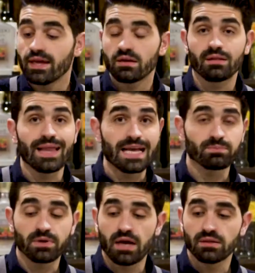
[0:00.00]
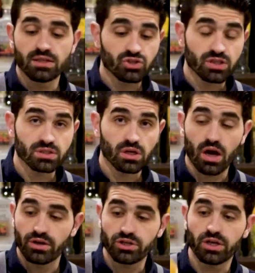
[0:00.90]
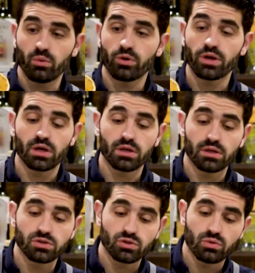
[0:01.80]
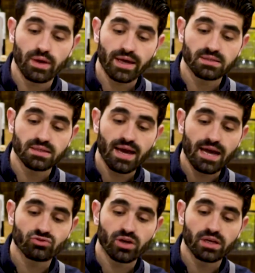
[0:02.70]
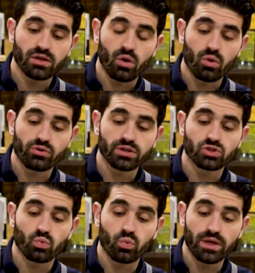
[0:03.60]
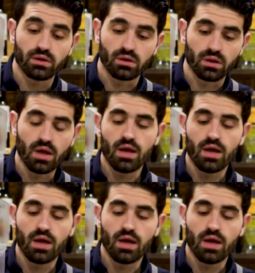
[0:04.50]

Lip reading: then last but not least, just to garnish it, we are gonna do a dehydrated orange wheel.